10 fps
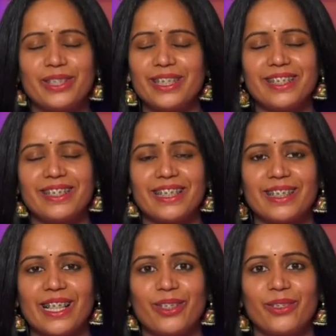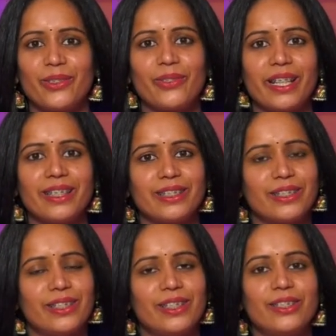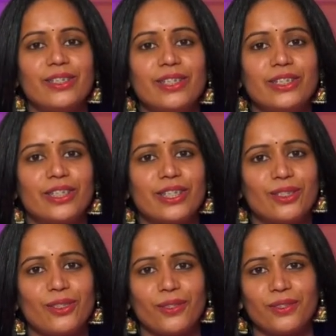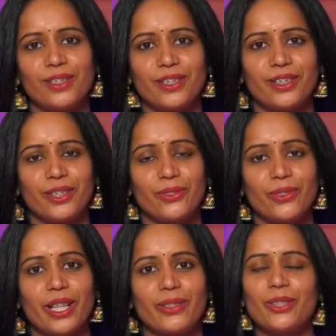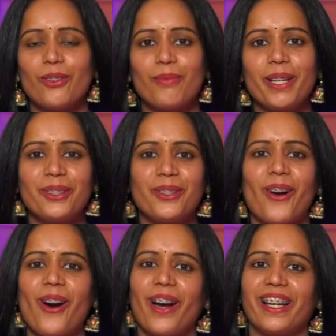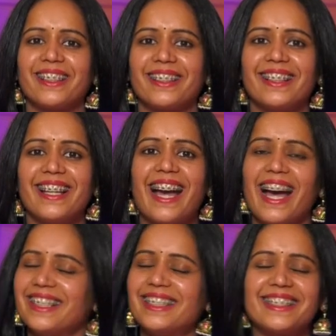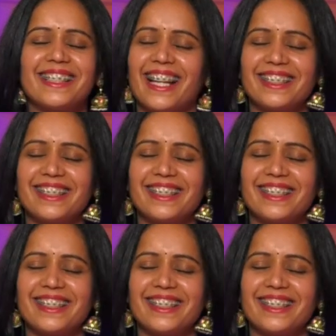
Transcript: Just like when I literally, just after listening to it, I was like, oh my god, I just